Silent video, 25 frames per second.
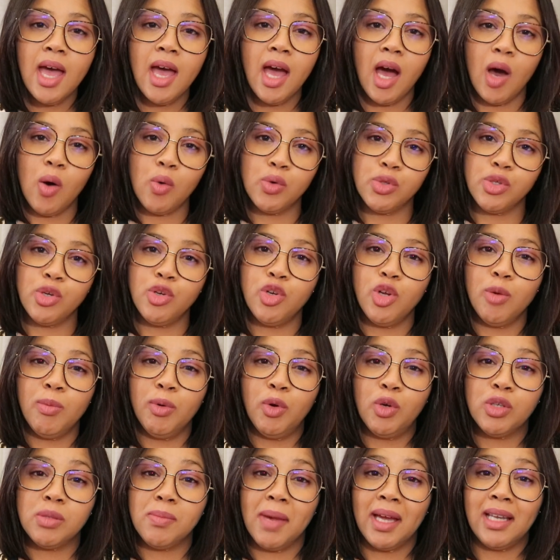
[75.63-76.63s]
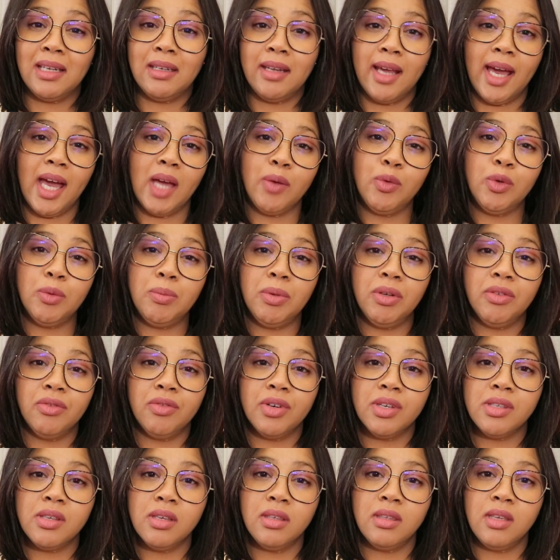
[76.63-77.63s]
I also knew, because my dad would be
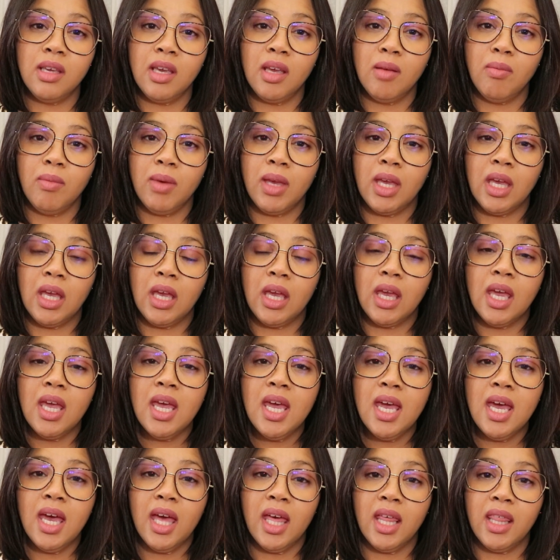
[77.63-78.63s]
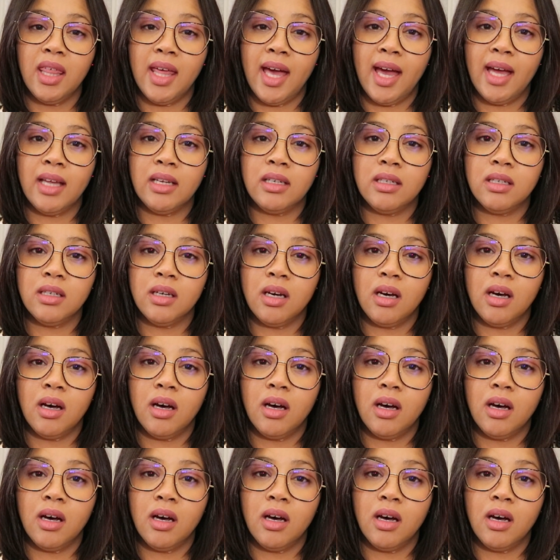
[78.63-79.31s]
visiting me, that